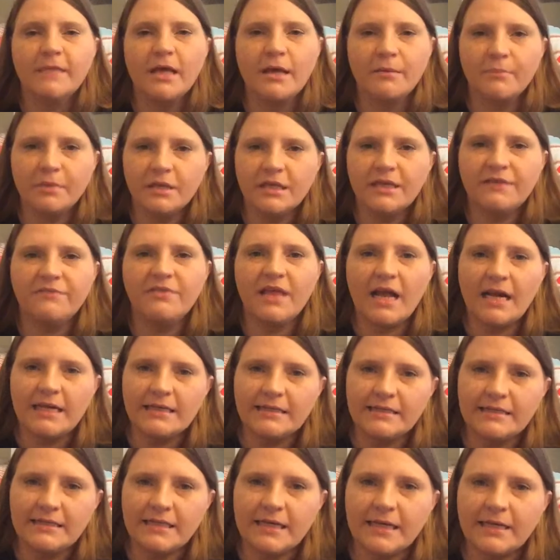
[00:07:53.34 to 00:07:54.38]
I believe that
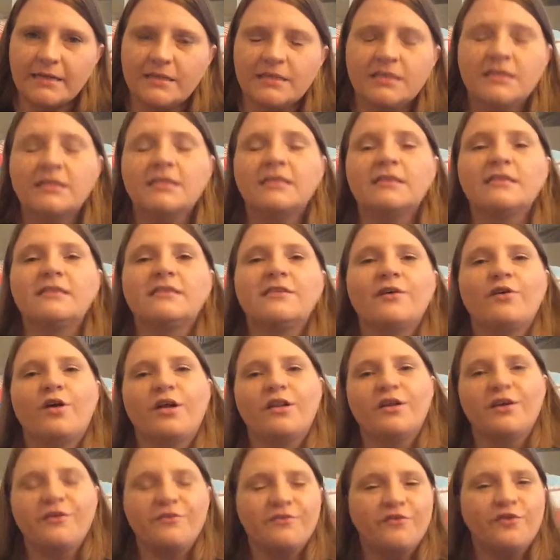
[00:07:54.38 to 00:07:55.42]
is it. So I
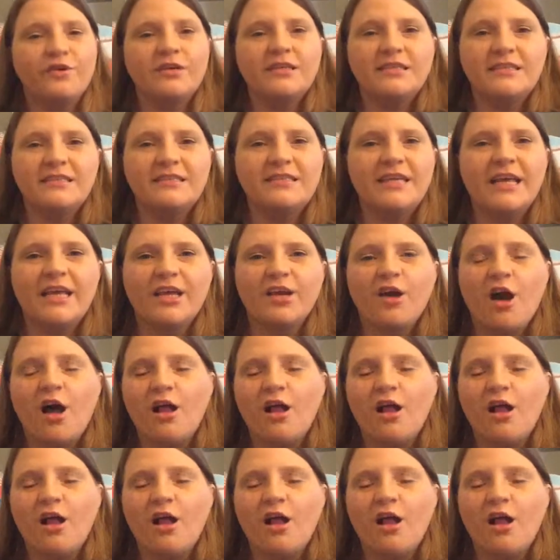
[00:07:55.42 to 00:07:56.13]
look forward to seeing